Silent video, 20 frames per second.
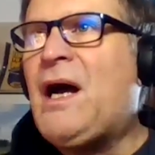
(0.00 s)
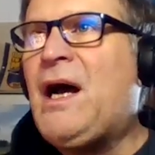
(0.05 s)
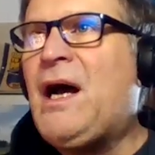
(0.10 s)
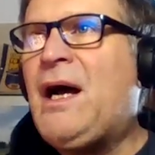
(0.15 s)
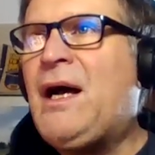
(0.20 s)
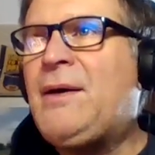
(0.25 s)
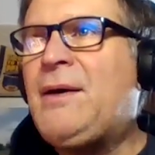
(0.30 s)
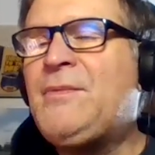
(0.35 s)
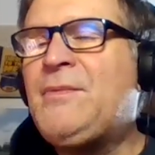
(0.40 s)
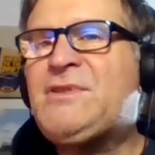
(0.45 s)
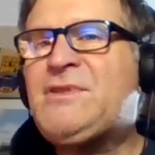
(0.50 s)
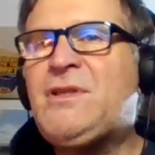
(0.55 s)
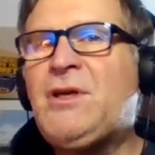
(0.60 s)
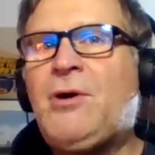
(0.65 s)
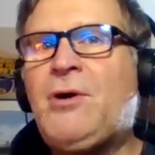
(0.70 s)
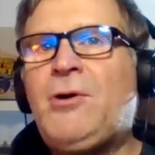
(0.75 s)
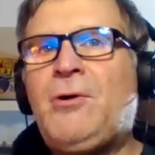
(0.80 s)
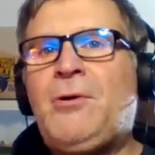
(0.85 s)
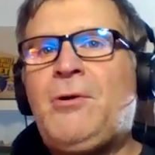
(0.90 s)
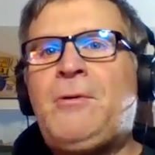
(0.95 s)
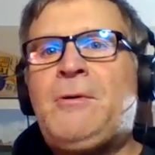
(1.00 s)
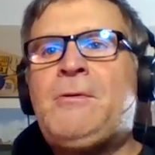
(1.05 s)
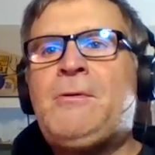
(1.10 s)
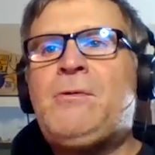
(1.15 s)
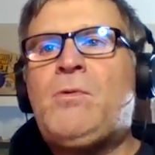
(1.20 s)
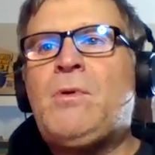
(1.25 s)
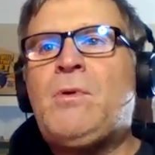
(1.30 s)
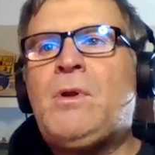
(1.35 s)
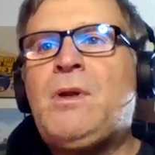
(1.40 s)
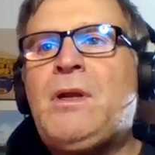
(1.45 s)
Um, so
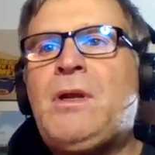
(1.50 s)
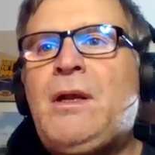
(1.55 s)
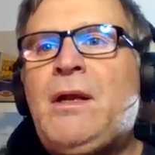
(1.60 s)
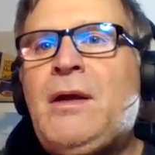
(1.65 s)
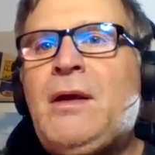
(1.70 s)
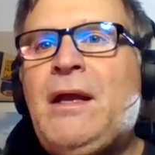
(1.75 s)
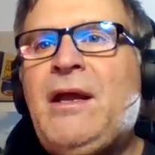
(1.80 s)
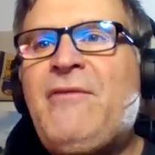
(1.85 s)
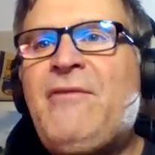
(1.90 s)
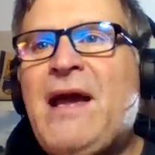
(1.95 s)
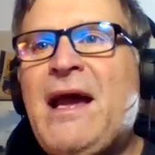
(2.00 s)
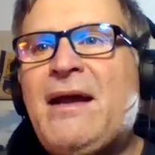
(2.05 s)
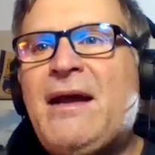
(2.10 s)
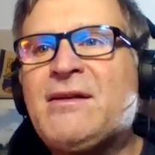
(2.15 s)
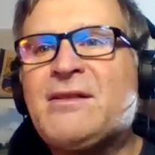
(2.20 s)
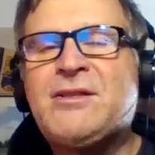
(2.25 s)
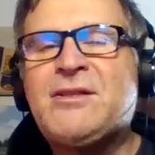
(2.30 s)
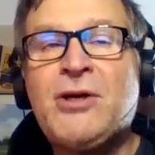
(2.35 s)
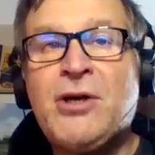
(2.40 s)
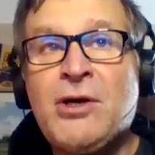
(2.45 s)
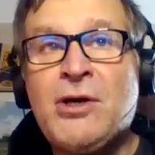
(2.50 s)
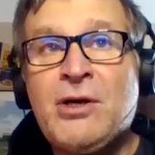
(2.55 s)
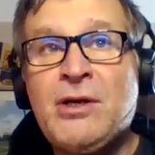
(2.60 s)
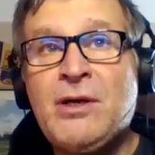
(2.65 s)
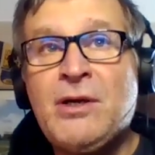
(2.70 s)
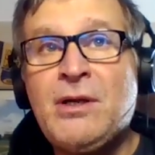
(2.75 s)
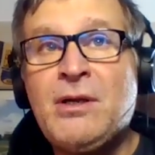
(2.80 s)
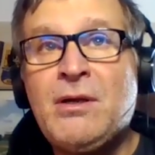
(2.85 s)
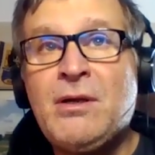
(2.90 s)
if Ek is hurt,